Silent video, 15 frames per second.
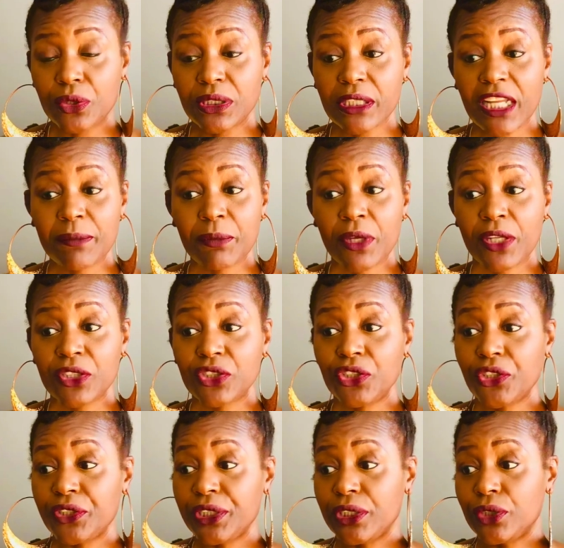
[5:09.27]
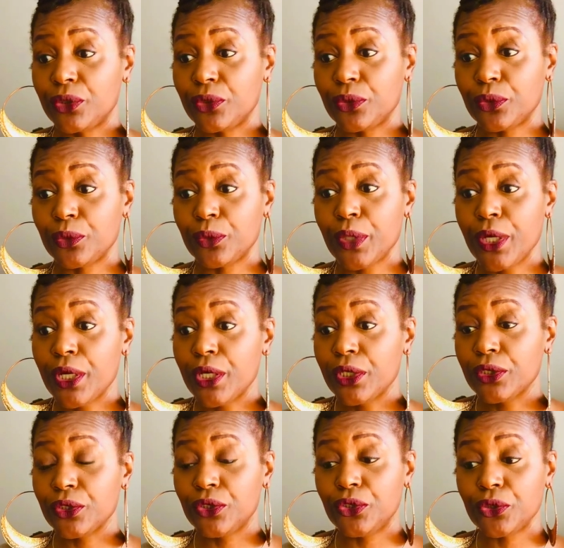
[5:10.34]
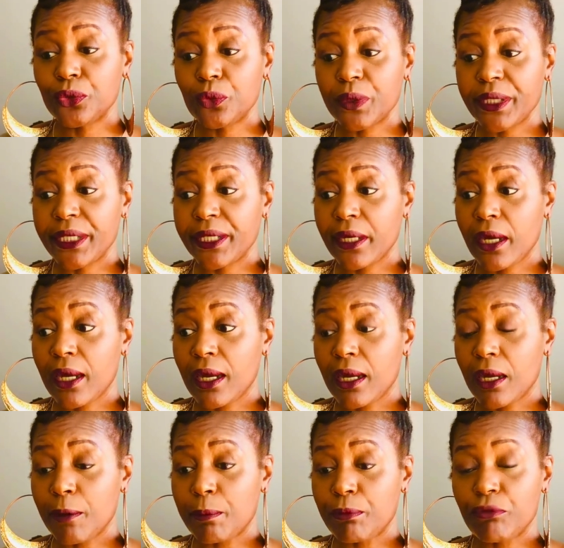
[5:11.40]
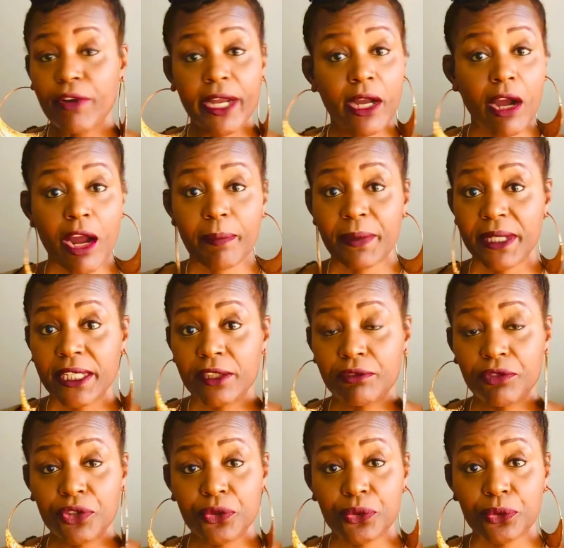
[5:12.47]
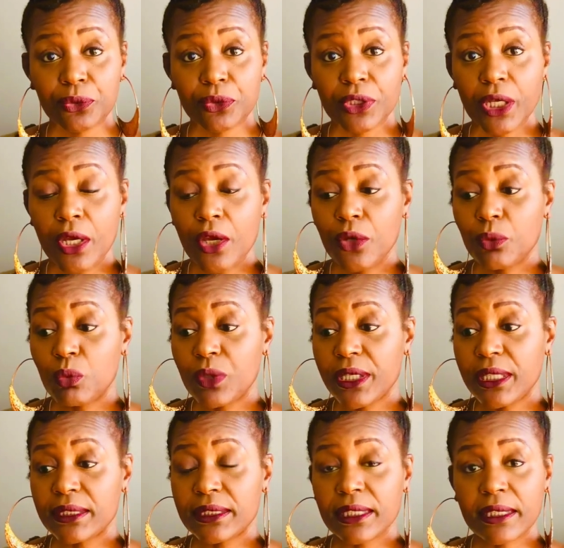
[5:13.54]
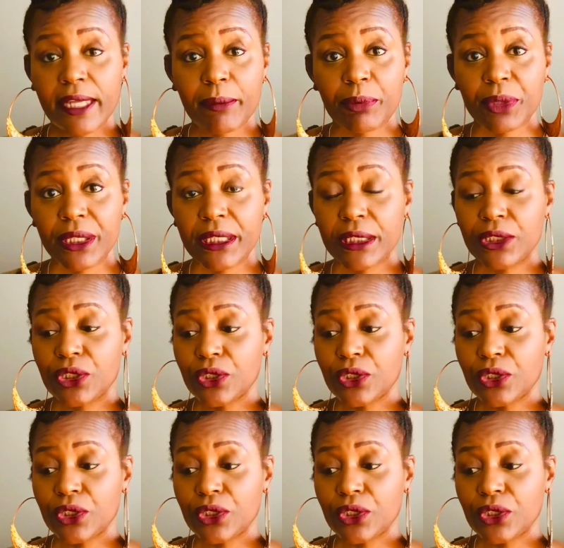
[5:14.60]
It started me on a journey to doing red carpet interviews with celebrities.